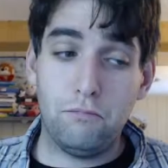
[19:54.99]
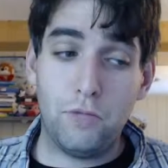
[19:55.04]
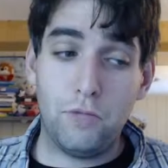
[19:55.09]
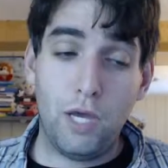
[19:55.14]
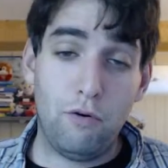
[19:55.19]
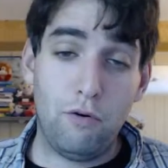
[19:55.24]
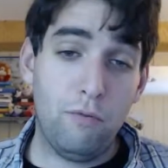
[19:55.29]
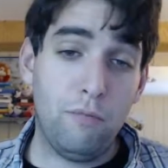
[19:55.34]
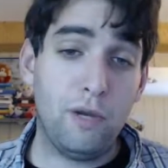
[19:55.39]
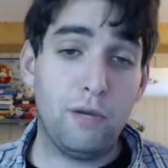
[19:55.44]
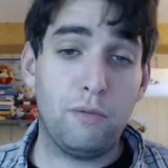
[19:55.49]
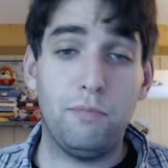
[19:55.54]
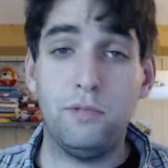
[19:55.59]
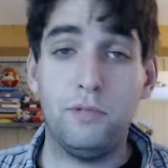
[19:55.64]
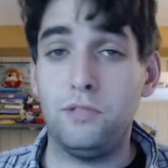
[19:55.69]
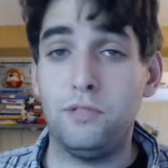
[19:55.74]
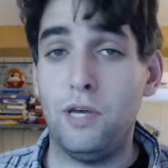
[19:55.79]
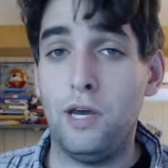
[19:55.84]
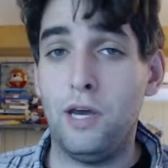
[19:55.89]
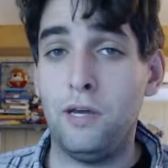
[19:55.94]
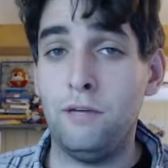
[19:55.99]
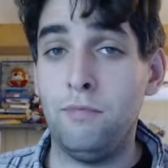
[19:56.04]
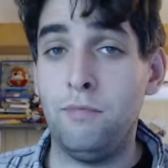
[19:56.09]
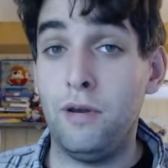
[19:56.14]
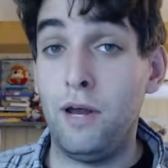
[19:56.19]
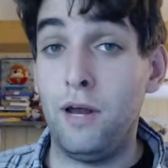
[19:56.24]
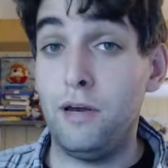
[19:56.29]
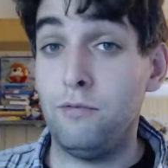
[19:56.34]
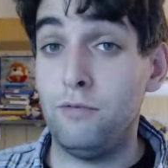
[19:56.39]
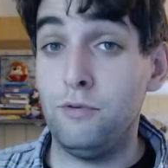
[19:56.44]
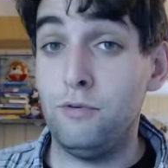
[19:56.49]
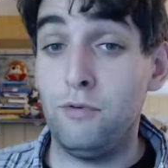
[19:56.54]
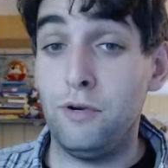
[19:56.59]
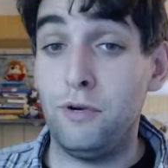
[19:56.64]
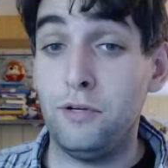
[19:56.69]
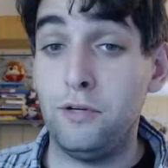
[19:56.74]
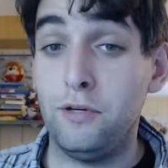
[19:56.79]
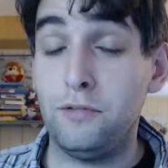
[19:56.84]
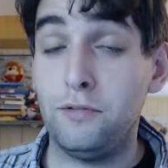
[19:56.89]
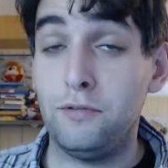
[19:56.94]
That will make me sad, but I will
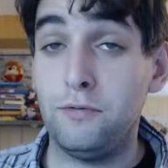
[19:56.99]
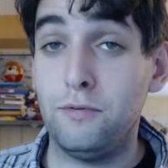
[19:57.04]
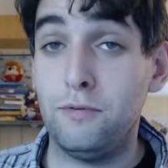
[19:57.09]
read it.